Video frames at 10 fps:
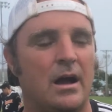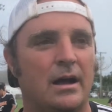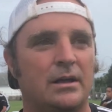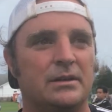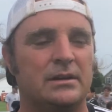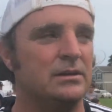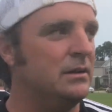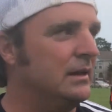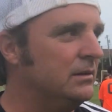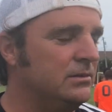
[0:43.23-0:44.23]
I think
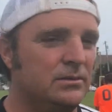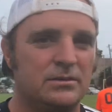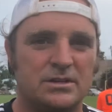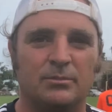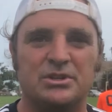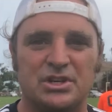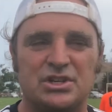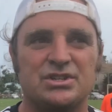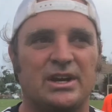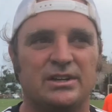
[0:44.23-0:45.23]
in some
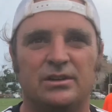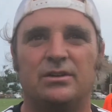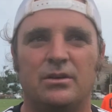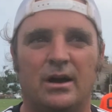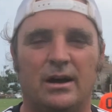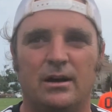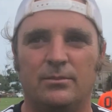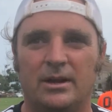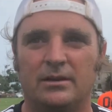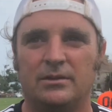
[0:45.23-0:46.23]
positions I did.
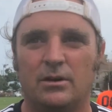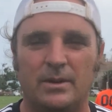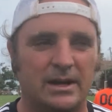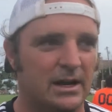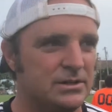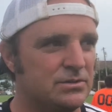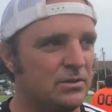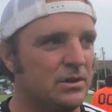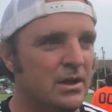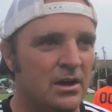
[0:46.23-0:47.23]
But, you know, my guys
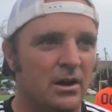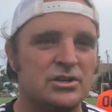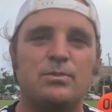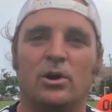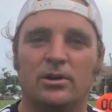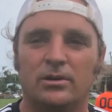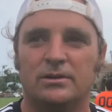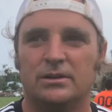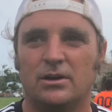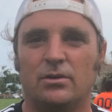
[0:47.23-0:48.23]
are smarter
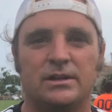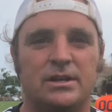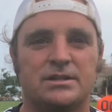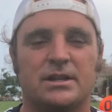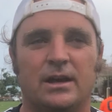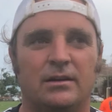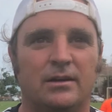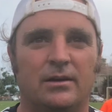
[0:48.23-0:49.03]
to go contest that.